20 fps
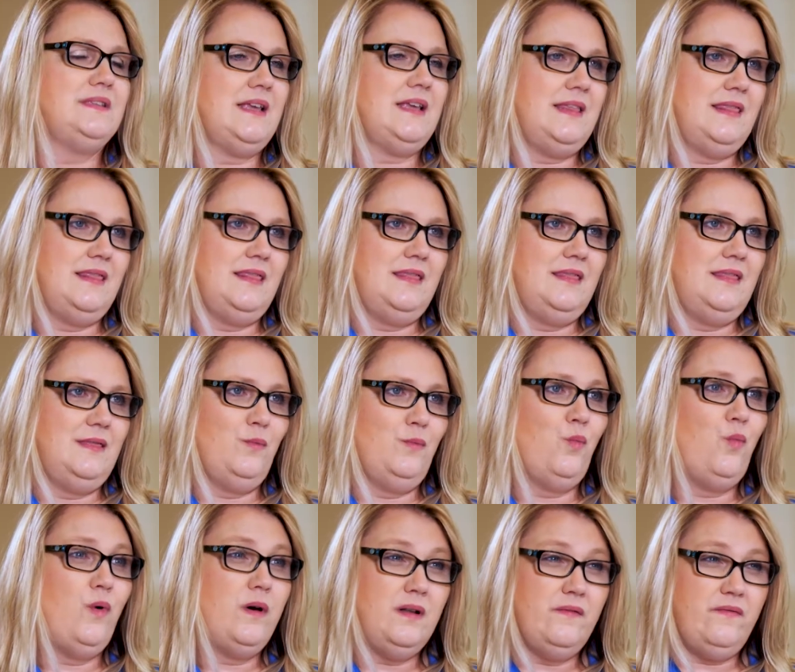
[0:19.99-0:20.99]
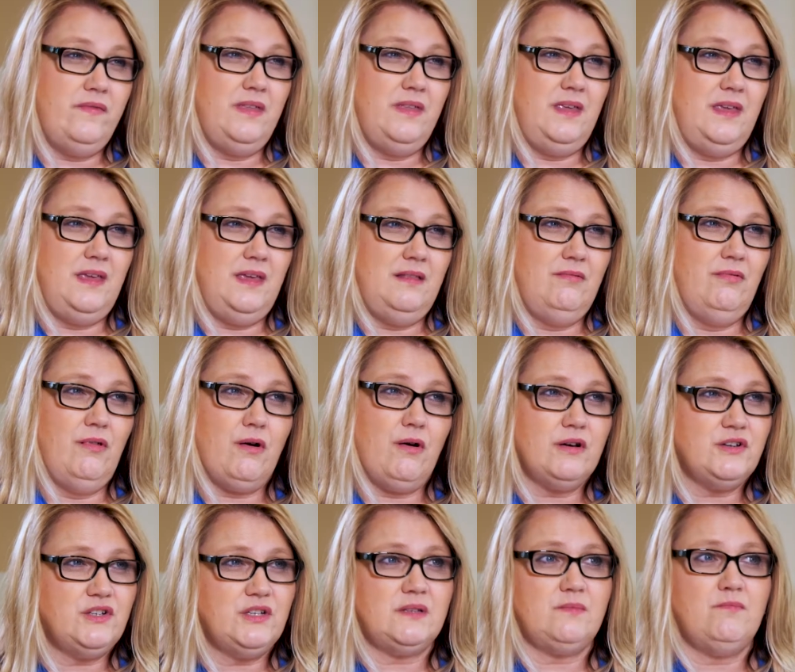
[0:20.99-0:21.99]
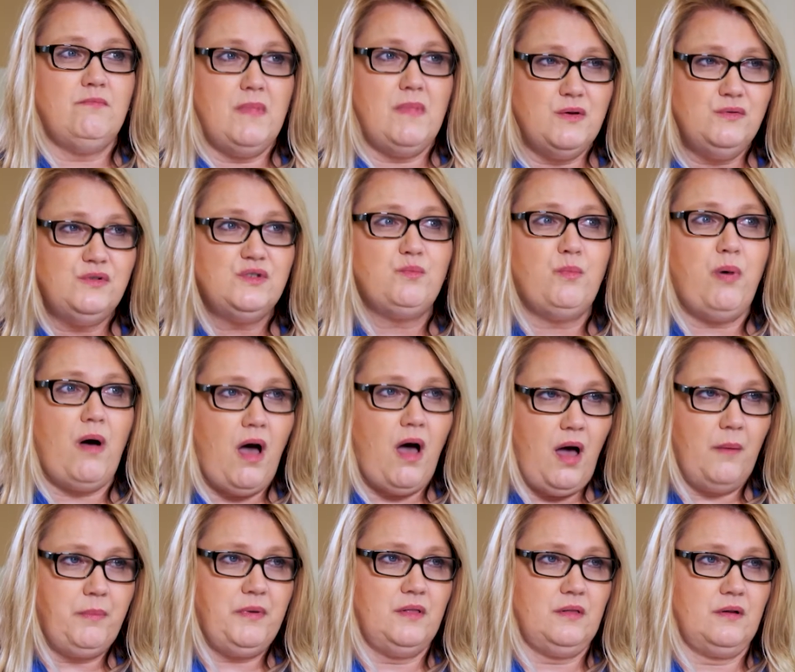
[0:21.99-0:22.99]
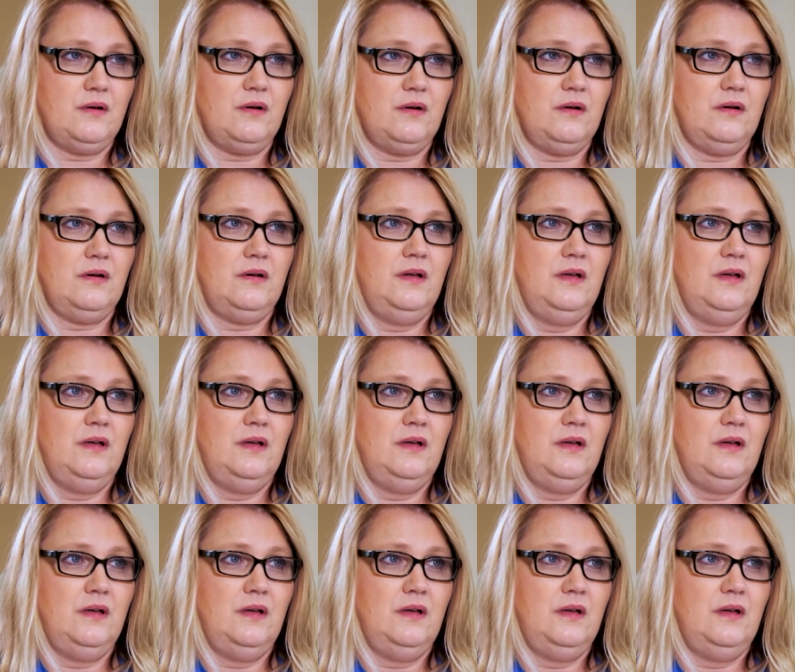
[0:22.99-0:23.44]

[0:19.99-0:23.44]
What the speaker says: say one of the largest, most popular